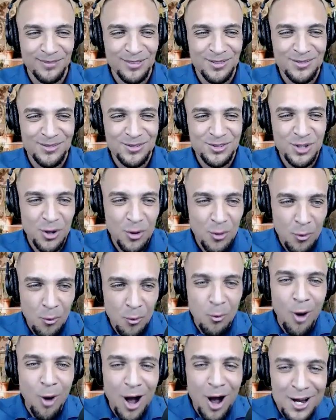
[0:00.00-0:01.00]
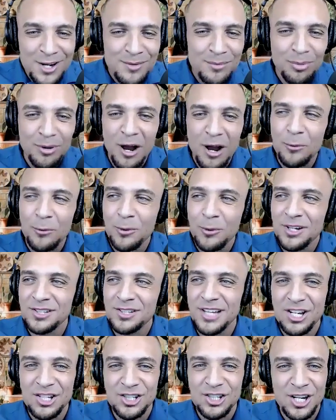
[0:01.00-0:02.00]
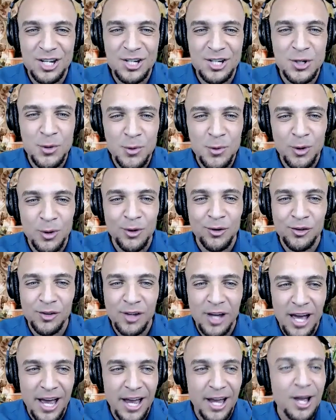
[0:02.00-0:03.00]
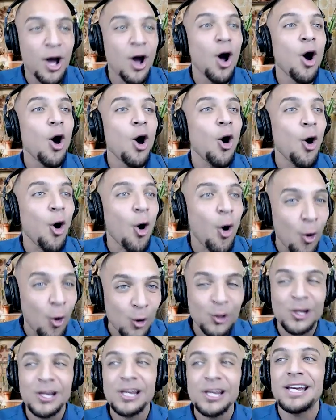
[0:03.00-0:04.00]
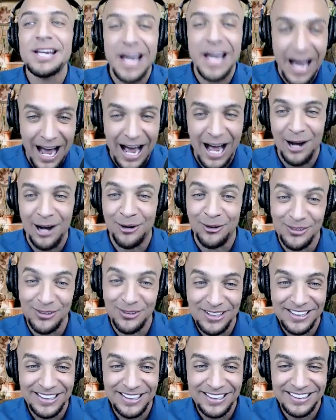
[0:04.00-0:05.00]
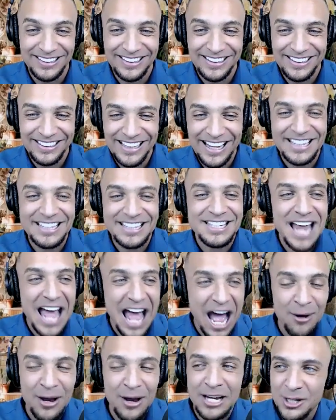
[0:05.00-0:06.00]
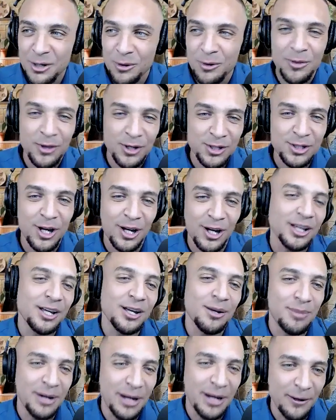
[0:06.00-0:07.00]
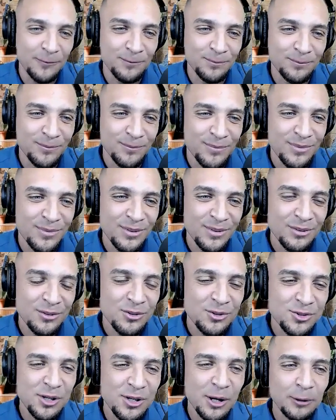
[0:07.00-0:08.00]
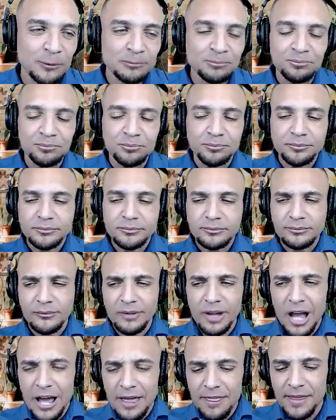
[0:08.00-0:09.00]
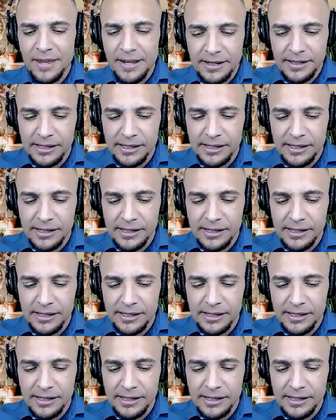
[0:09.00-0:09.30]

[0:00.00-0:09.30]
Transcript: So one breath work session, you will say, holy cow, like now I know what they're talking about. So I think